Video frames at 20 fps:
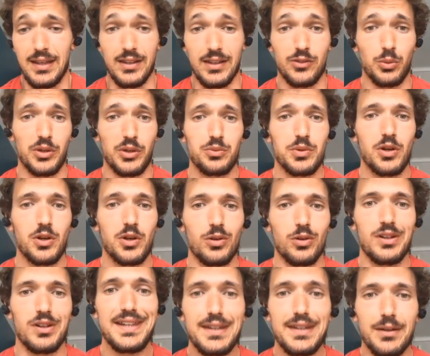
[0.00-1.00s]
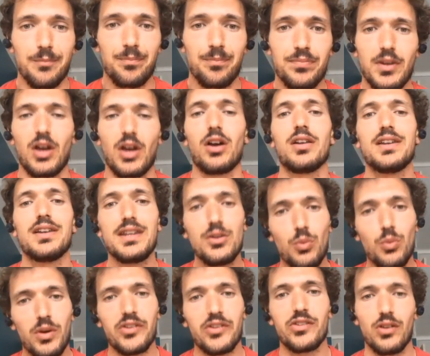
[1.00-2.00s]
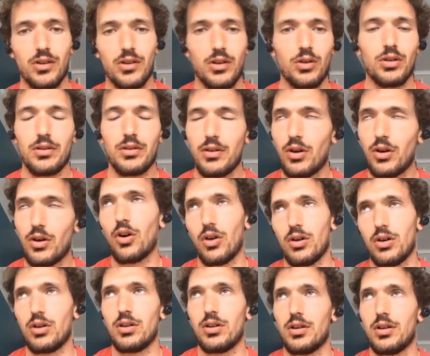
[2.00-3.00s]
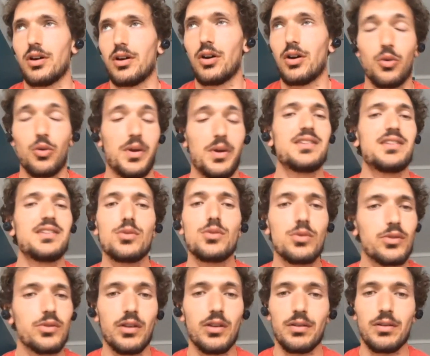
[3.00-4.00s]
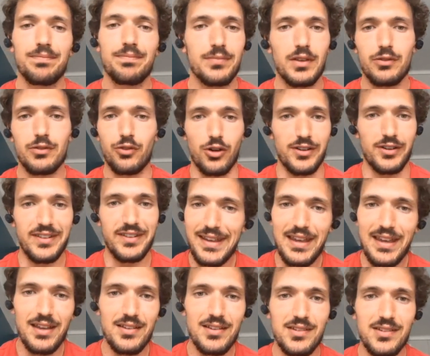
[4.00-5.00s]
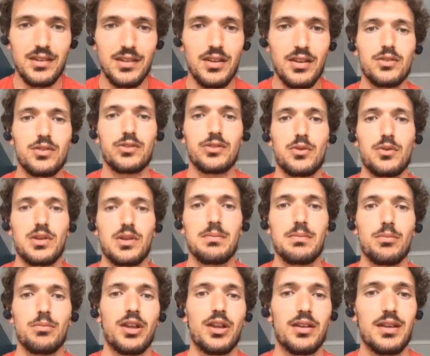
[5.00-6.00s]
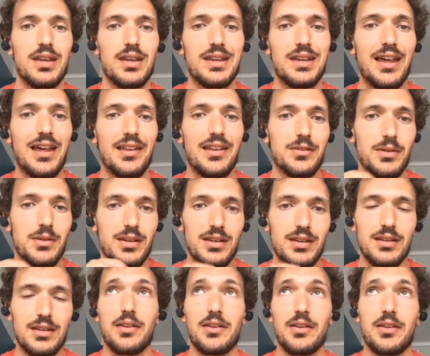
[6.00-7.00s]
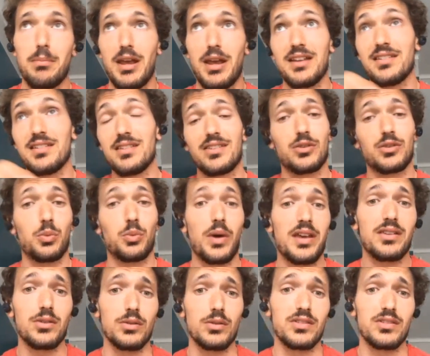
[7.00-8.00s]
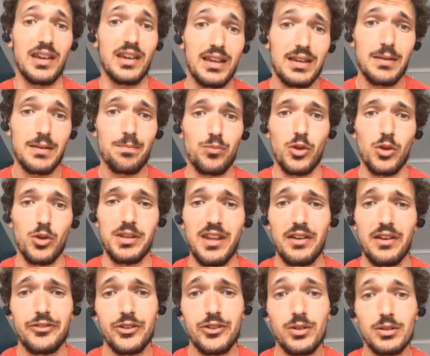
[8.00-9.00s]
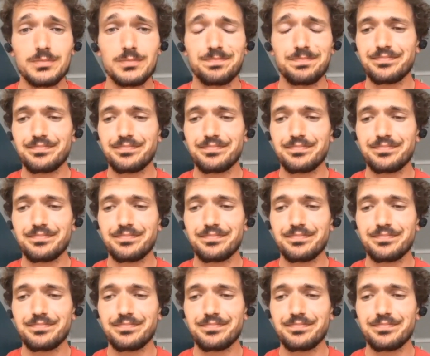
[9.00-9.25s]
It's what we call lean. Lean was already used for decades in industry, but it had made its way to tech a bit after.